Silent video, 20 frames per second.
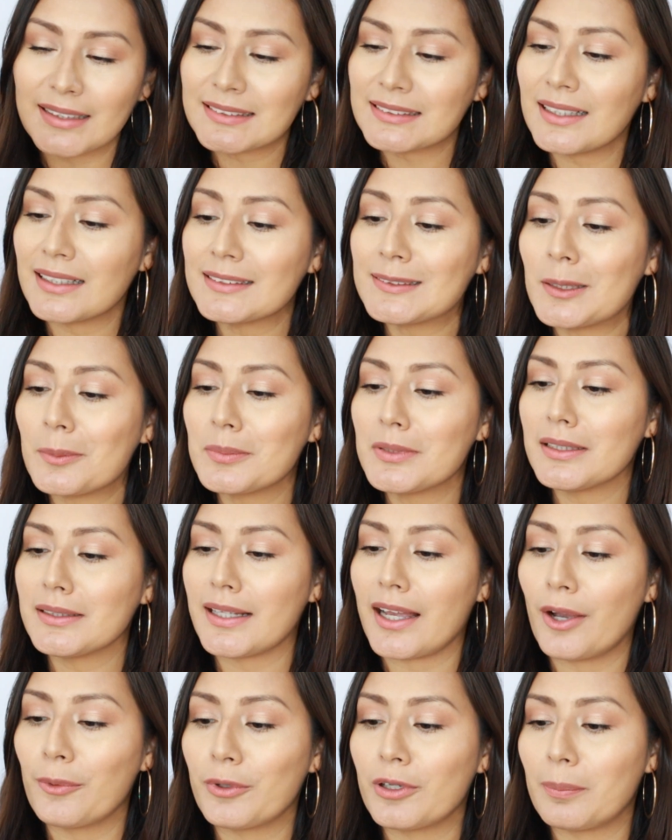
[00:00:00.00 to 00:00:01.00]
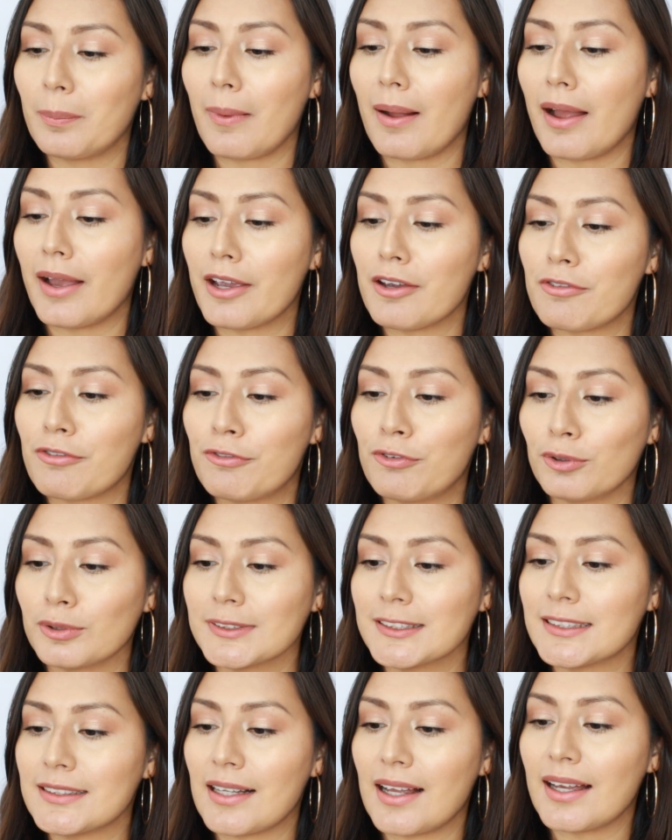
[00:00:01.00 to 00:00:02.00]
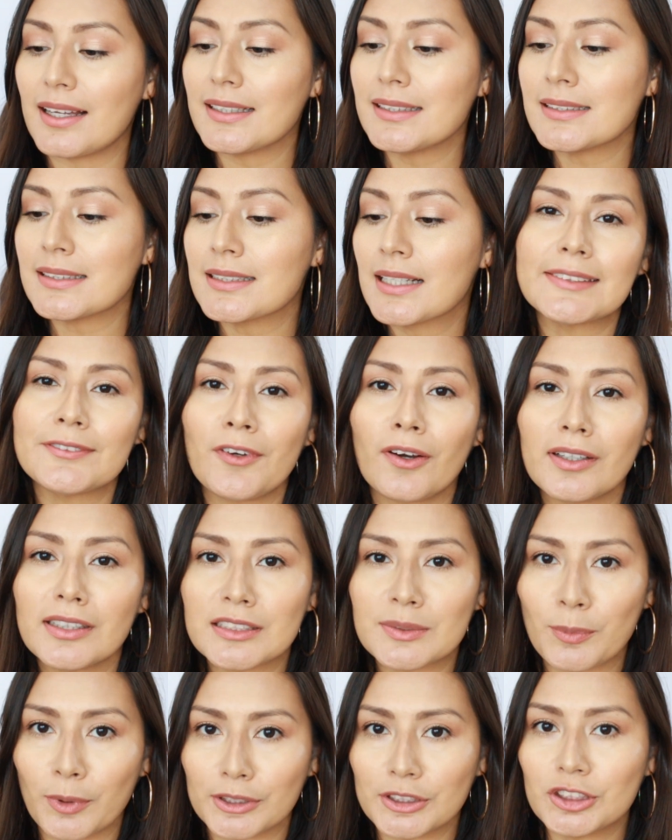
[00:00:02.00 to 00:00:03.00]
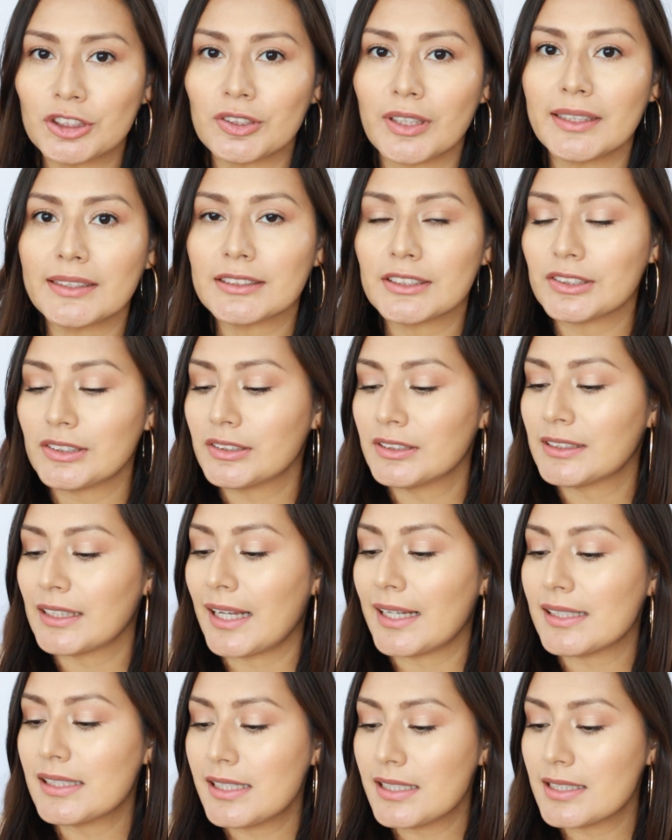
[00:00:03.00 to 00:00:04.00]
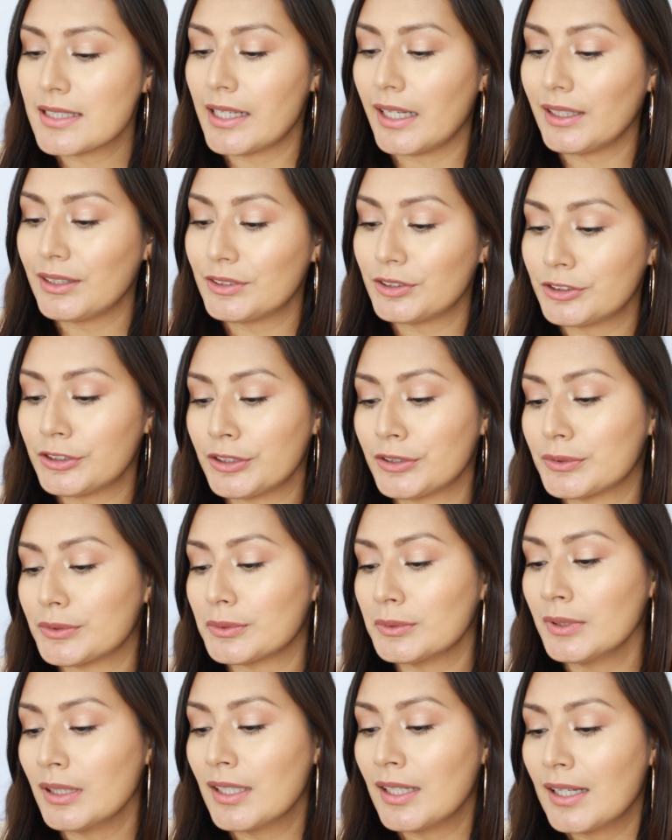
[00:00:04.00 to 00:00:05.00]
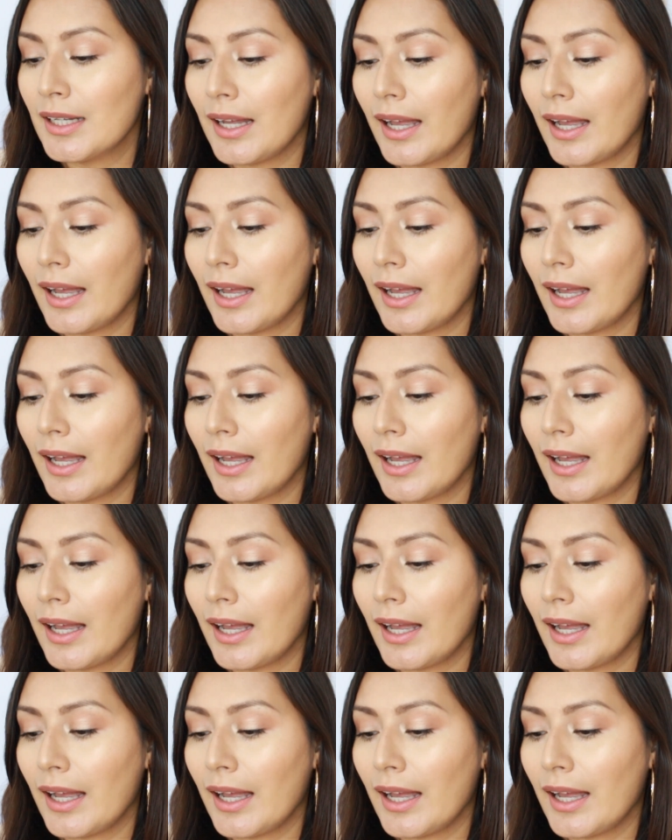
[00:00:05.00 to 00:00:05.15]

It's not something that I would buy full size. As far as moisturizers, I did take two.